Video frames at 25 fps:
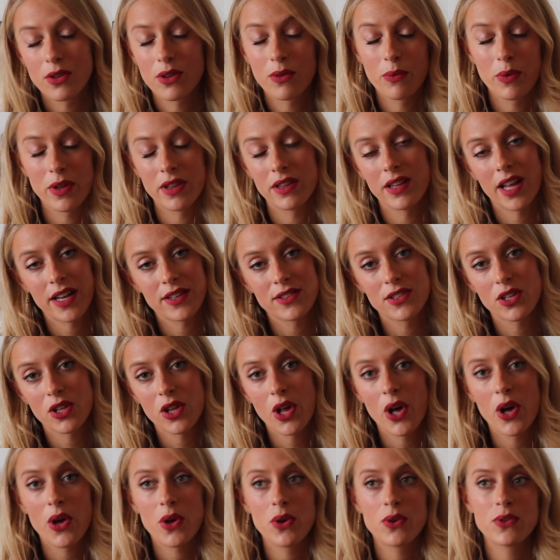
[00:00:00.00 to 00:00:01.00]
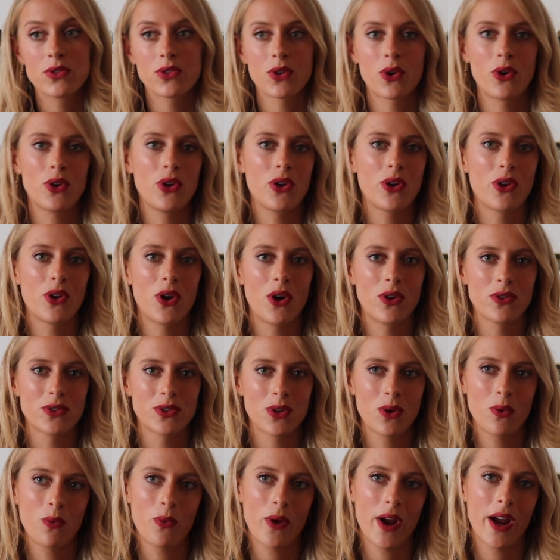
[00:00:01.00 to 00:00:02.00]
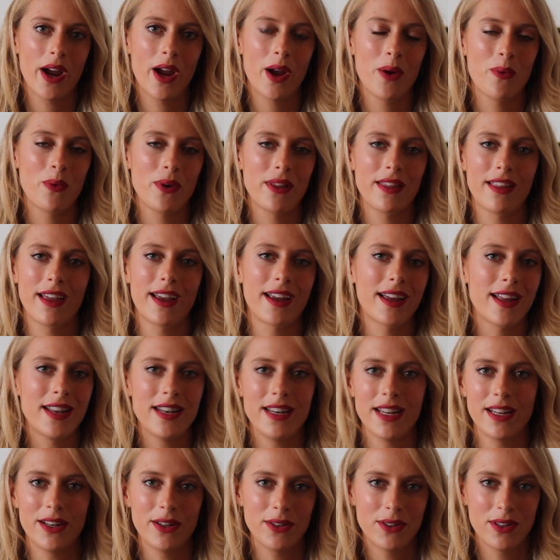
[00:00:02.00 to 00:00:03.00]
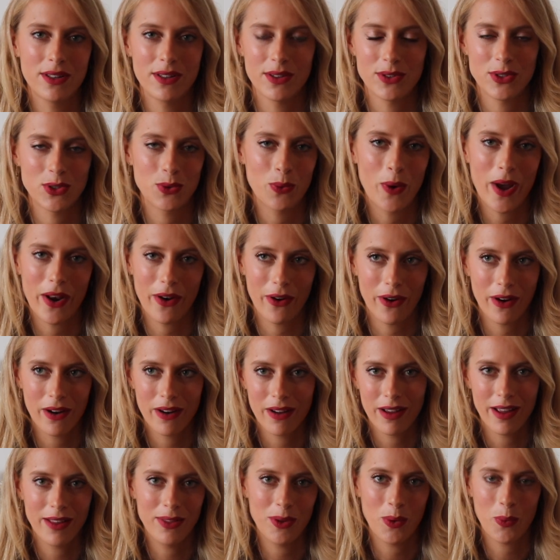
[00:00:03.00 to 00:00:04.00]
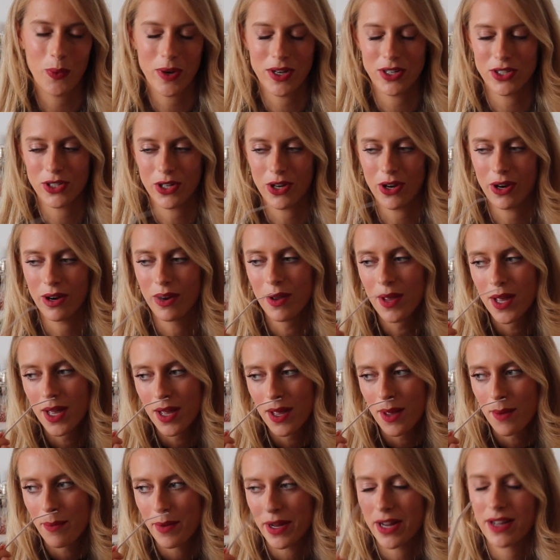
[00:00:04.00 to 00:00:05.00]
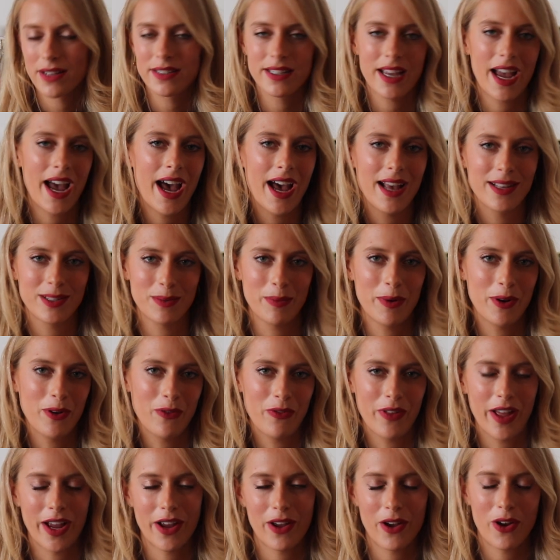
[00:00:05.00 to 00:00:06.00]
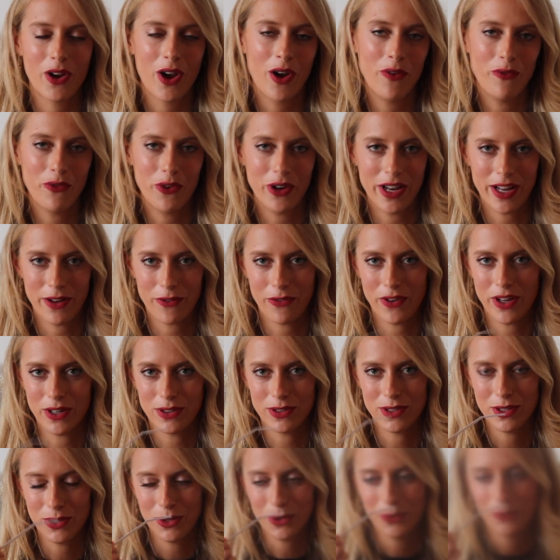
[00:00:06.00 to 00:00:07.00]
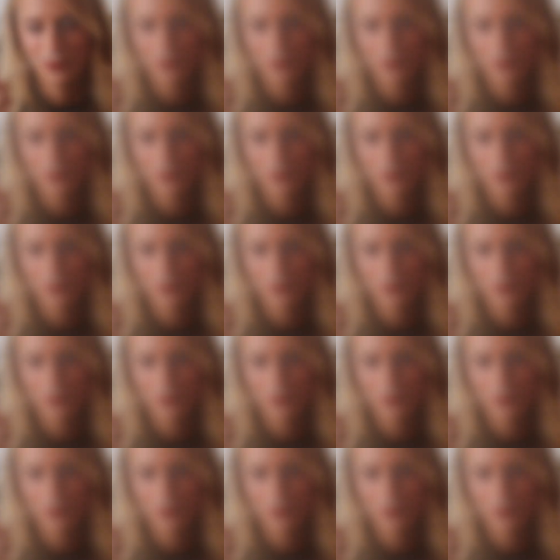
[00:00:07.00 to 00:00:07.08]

with nice clothes, or you could also wear it with like a knitted sweater in the winter because it has a bit of like a comforting feel too.